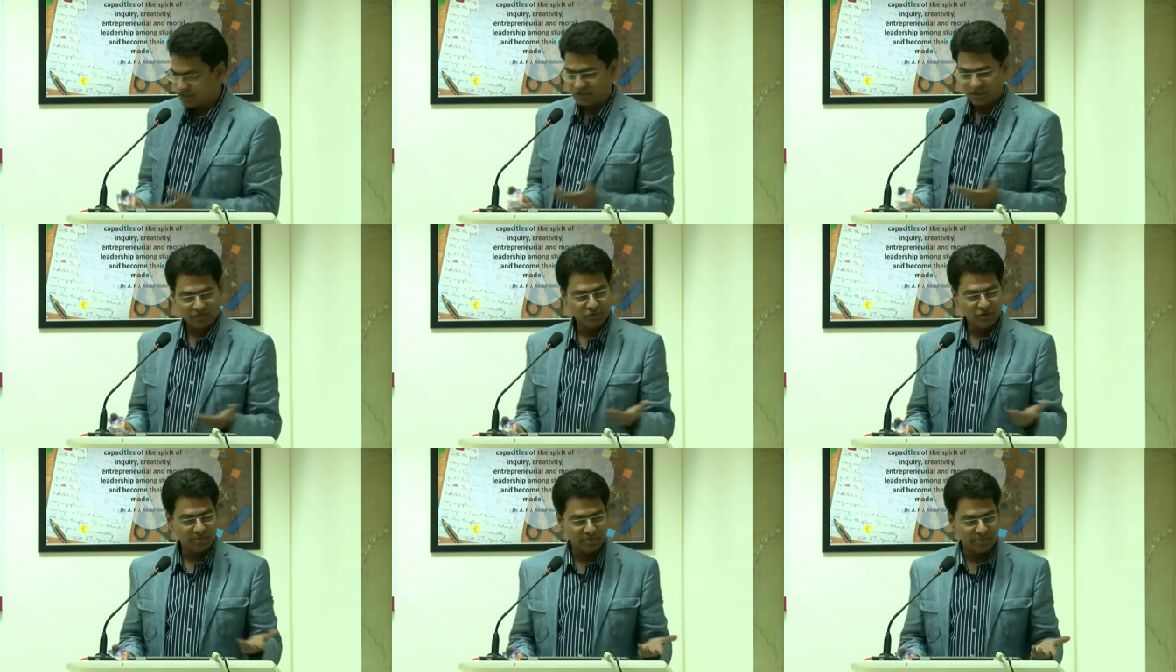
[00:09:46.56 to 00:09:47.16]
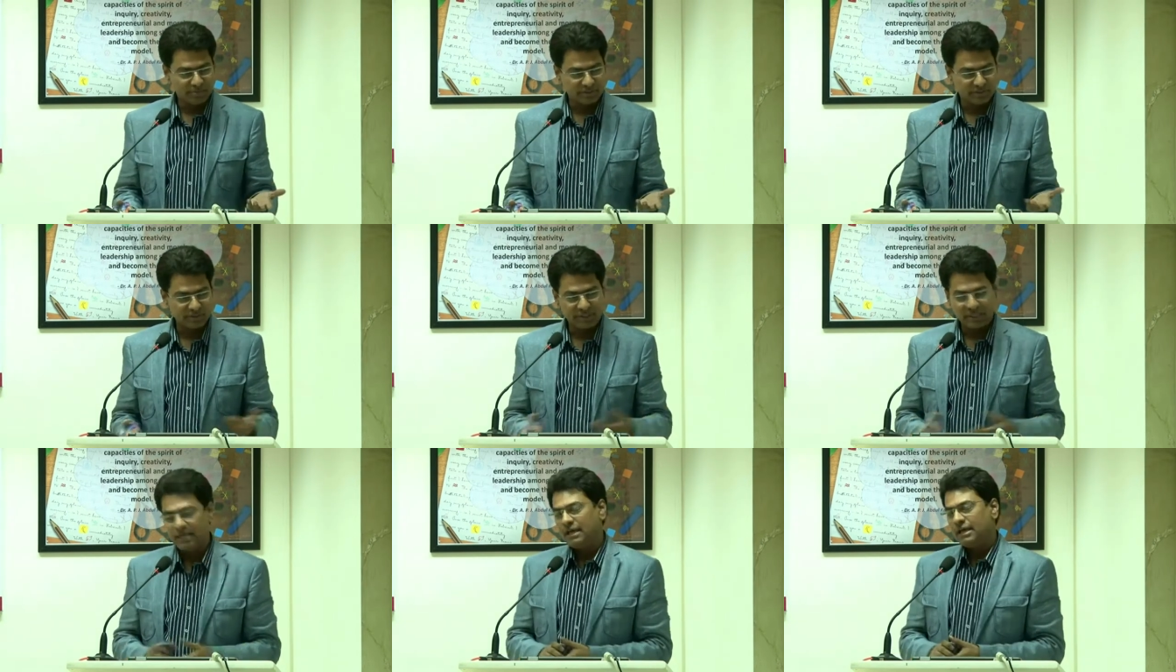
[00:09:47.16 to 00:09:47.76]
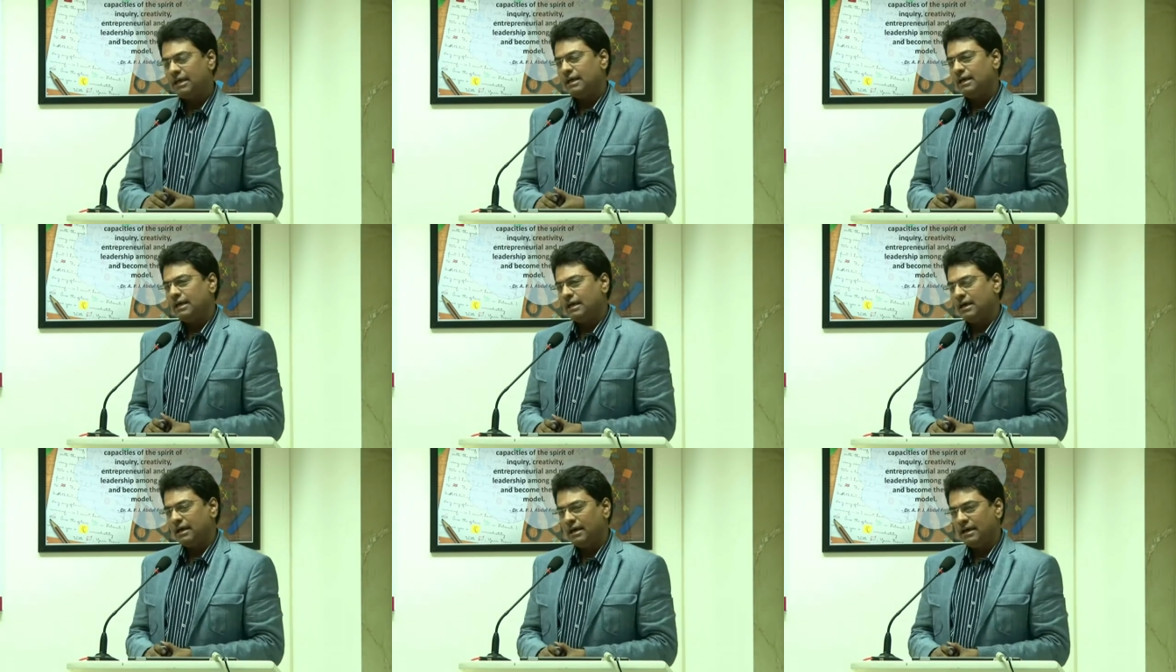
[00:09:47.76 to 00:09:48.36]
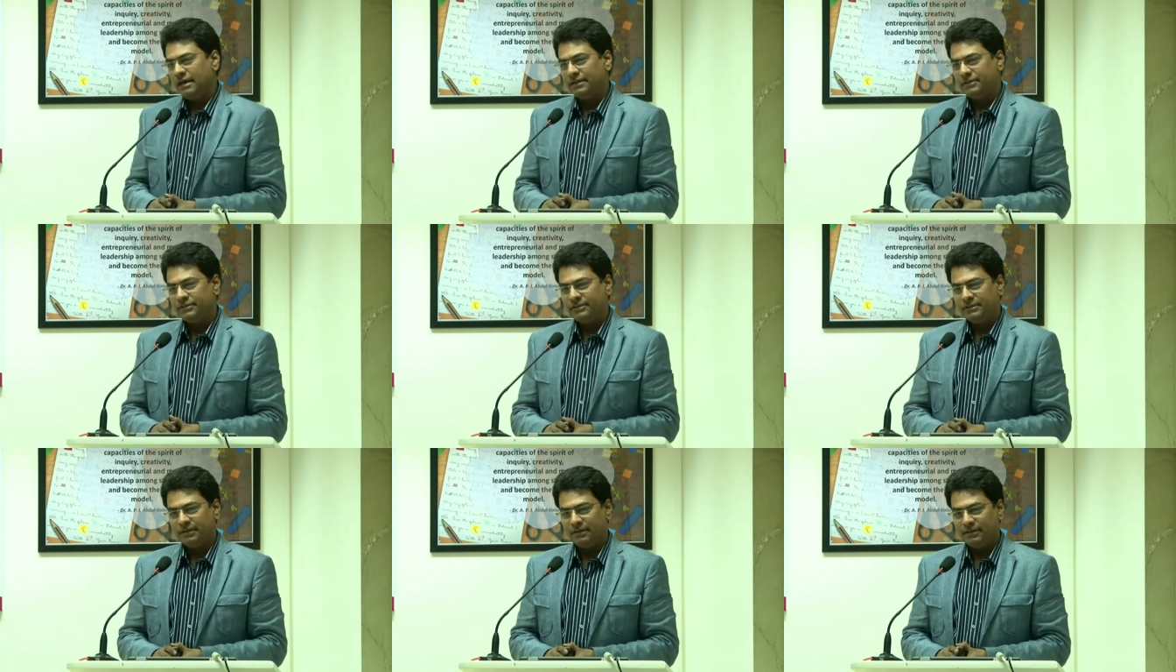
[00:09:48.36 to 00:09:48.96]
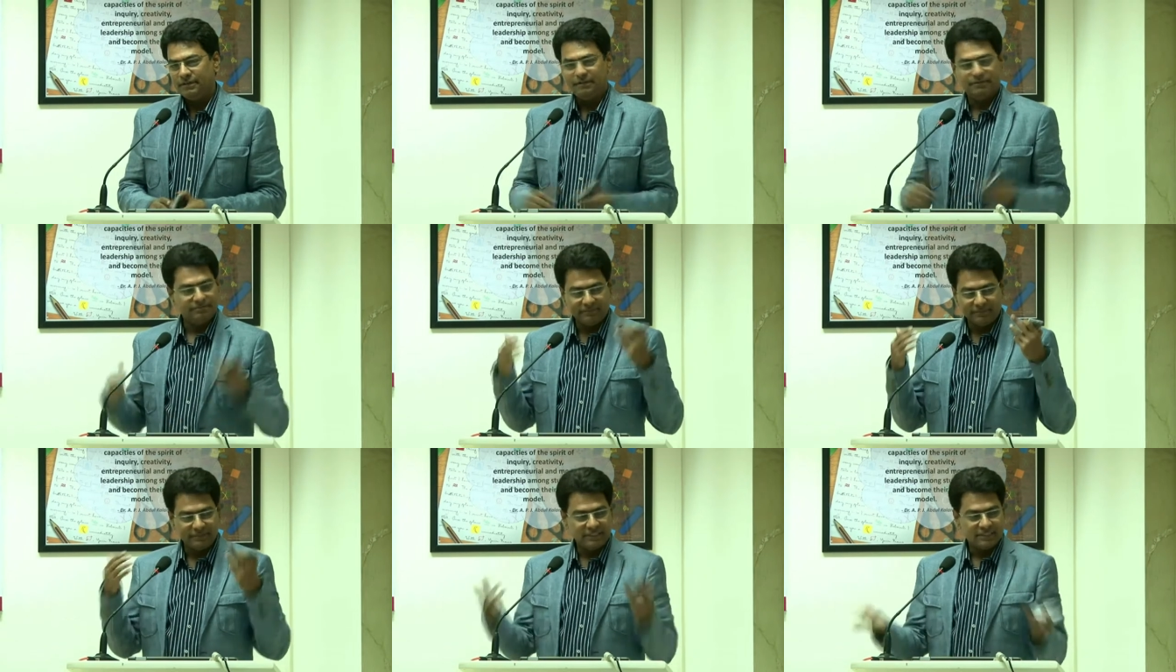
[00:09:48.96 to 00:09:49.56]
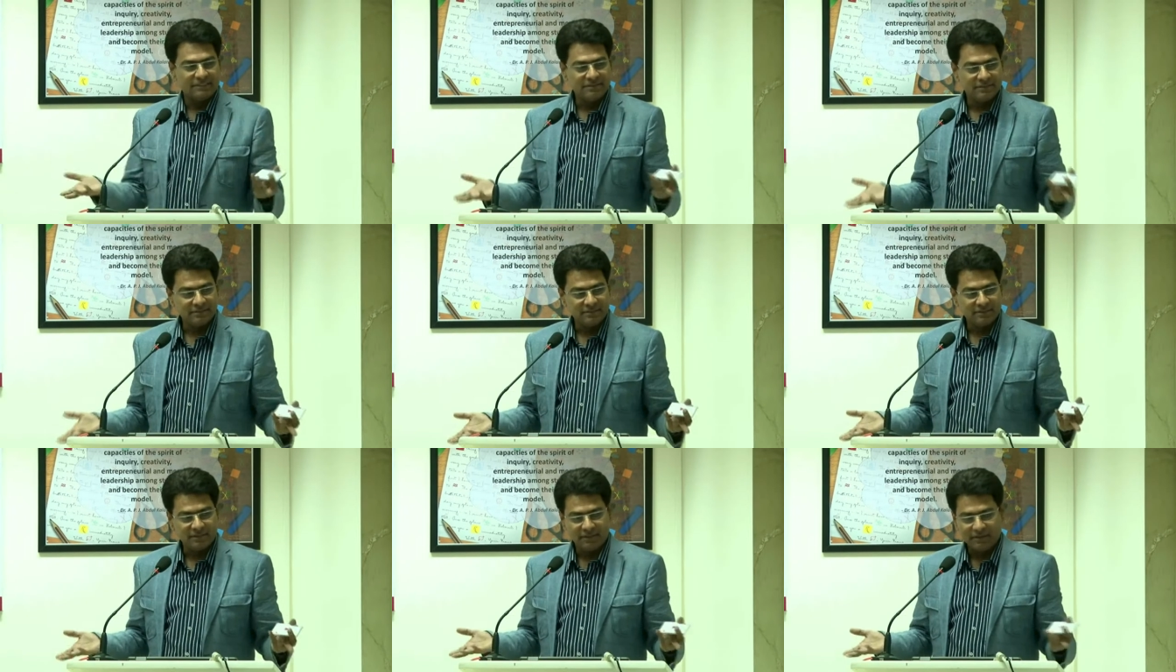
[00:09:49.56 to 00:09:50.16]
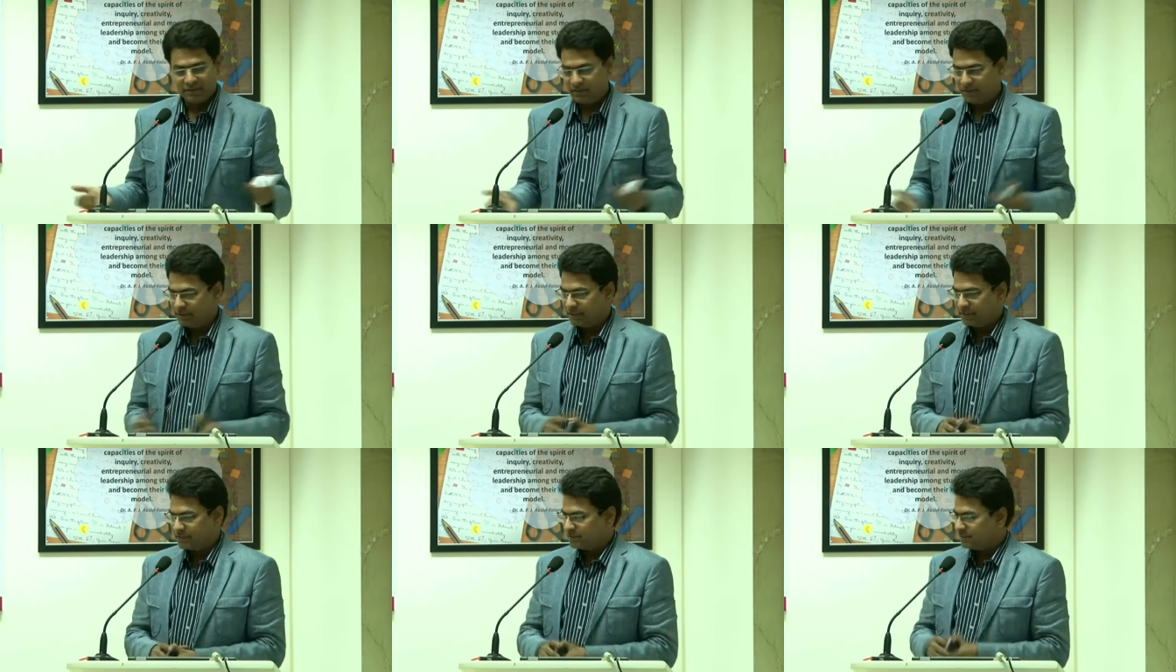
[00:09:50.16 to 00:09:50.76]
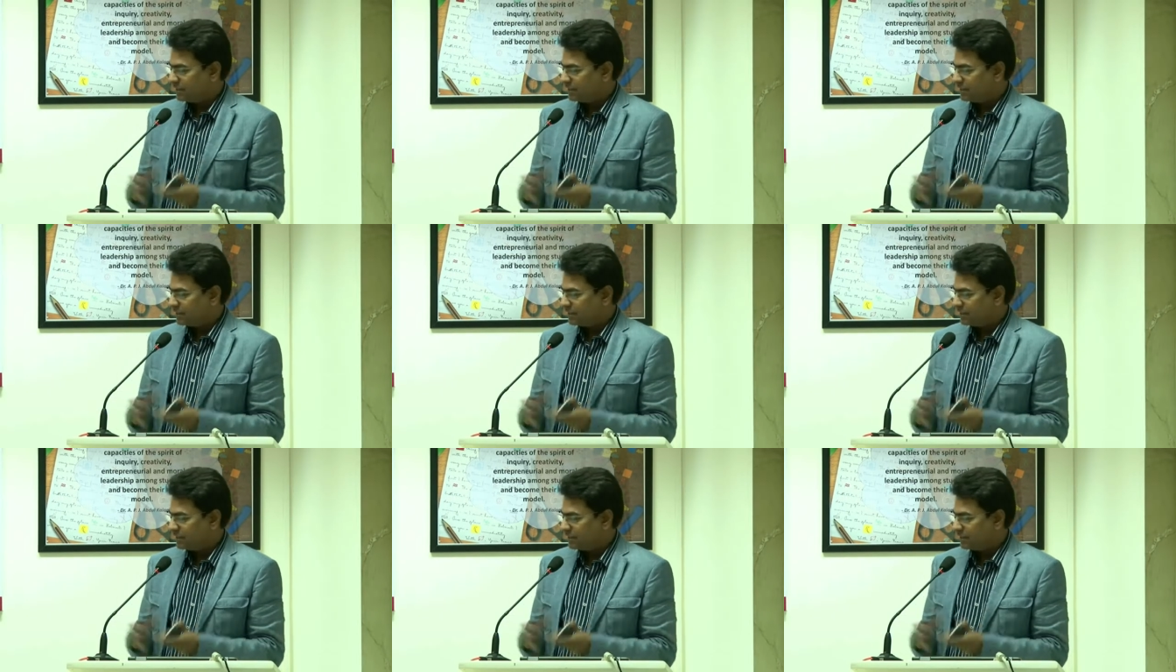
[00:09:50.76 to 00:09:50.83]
serve your purpose, and uh, doesn't uh, it?